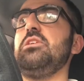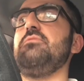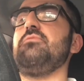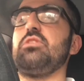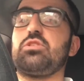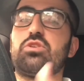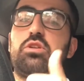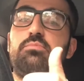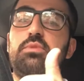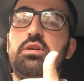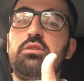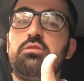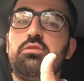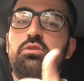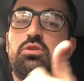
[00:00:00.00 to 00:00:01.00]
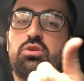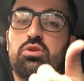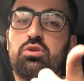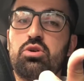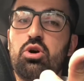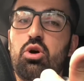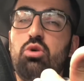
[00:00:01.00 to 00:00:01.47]
Either it's going to be
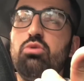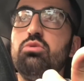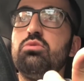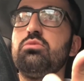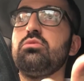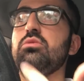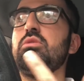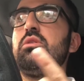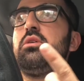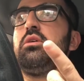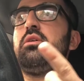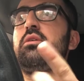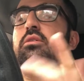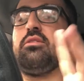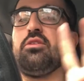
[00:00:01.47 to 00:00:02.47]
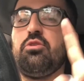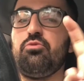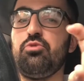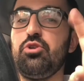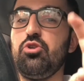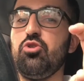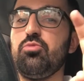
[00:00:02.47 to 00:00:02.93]
coal,
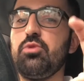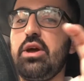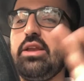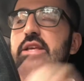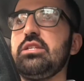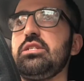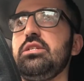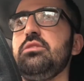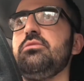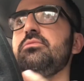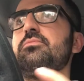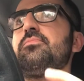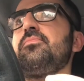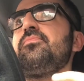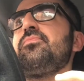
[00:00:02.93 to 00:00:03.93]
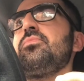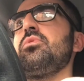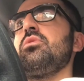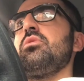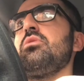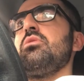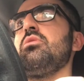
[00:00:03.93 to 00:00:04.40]
renewable energy,
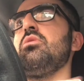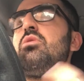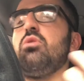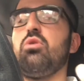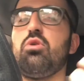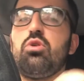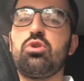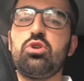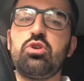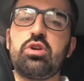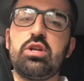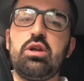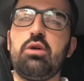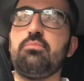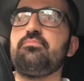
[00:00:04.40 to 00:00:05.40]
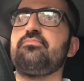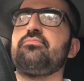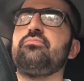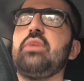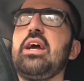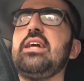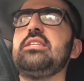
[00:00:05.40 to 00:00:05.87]
or nuclear.
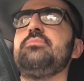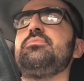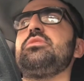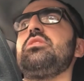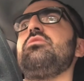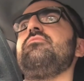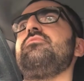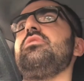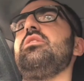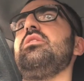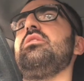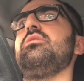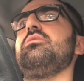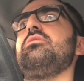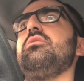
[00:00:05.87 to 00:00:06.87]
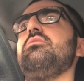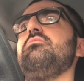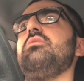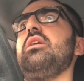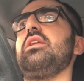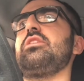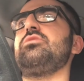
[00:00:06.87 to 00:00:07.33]
80% of the
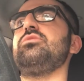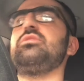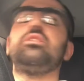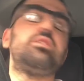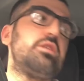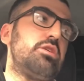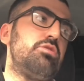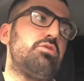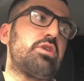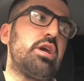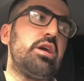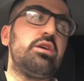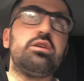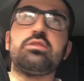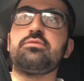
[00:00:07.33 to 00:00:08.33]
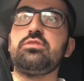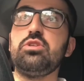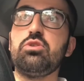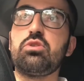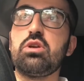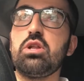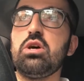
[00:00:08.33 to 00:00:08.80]
electricity in the UK is
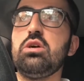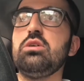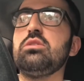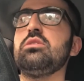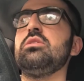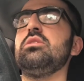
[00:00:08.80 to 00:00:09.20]
nuclear.